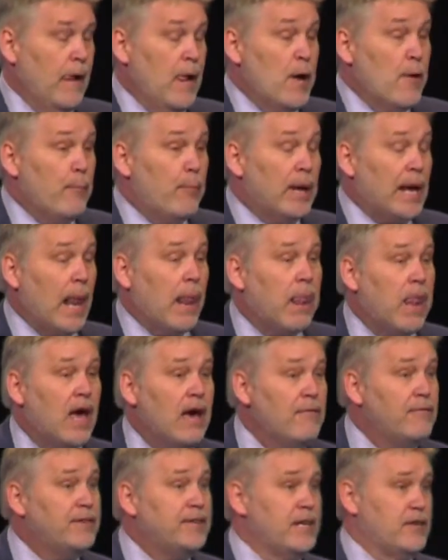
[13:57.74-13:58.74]
But I
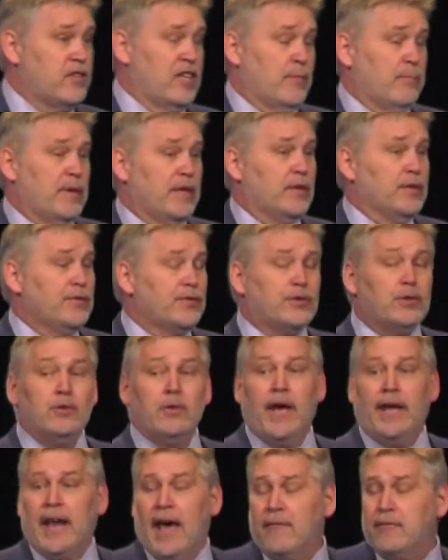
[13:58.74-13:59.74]
love teaching middle school,
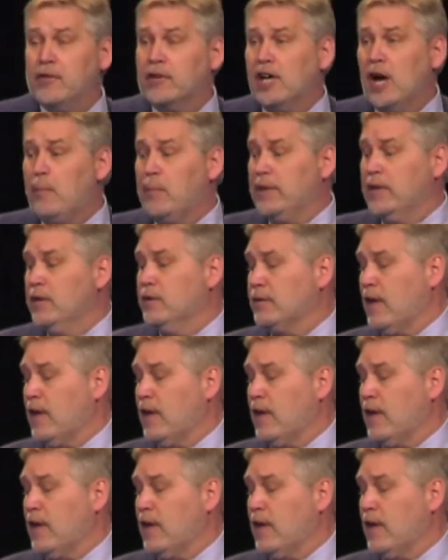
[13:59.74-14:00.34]
and after a couple years,